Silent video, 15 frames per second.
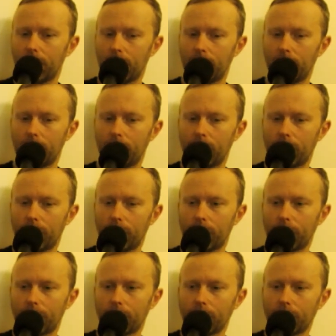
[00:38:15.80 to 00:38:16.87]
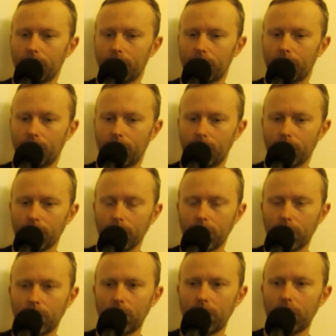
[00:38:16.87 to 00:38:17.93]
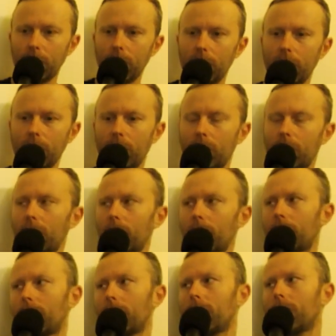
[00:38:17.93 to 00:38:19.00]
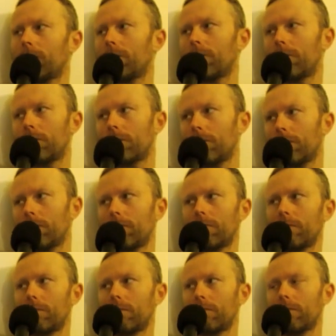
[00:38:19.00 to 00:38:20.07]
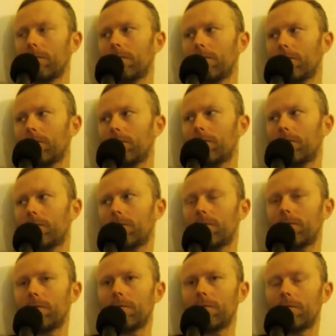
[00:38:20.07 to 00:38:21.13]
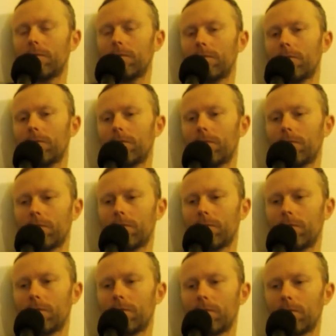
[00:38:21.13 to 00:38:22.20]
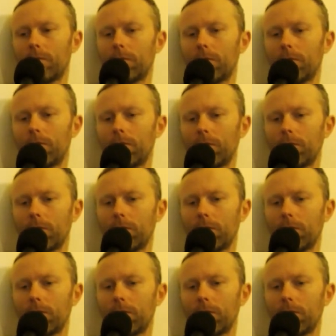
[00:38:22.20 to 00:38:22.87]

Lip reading: This person isn't speaking.